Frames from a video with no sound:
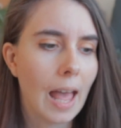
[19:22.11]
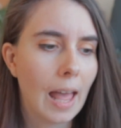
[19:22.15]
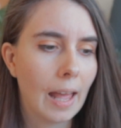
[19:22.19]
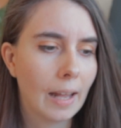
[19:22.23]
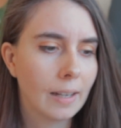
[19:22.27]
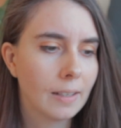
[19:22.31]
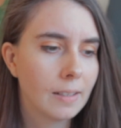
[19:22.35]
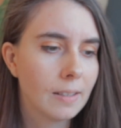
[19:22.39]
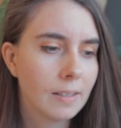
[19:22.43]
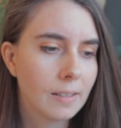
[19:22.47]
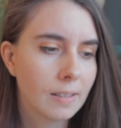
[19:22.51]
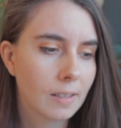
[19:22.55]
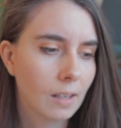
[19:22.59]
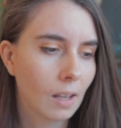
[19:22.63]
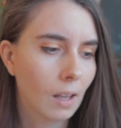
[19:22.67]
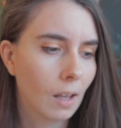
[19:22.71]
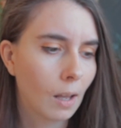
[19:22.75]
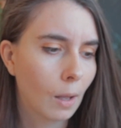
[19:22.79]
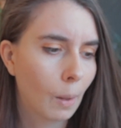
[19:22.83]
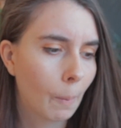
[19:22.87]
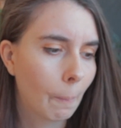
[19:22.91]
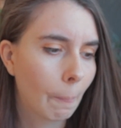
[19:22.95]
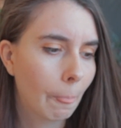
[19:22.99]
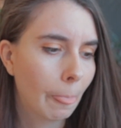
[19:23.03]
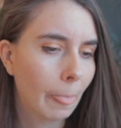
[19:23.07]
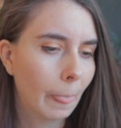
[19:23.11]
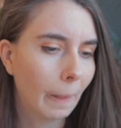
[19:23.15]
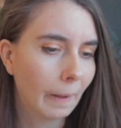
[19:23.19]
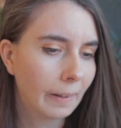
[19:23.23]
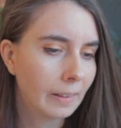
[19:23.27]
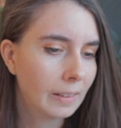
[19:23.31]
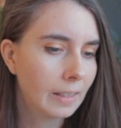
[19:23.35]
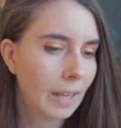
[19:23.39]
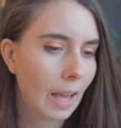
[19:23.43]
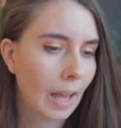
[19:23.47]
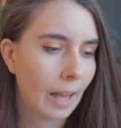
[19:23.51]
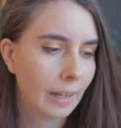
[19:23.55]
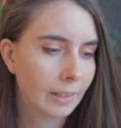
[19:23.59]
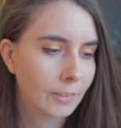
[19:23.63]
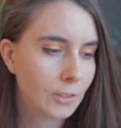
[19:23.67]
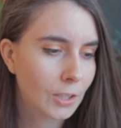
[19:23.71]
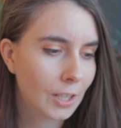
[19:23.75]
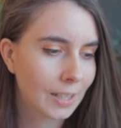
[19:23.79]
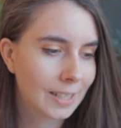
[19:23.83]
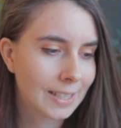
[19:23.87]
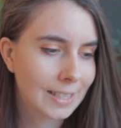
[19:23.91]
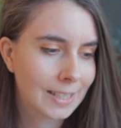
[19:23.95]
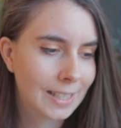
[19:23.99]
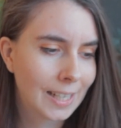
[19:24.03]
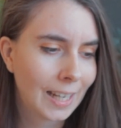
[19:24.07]
and yeah,
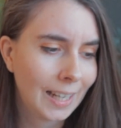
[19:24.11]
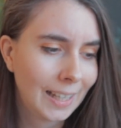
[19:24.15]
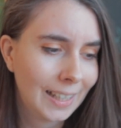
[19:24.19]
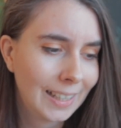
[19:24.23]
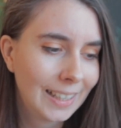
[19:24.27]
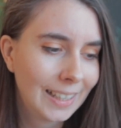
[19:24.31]
just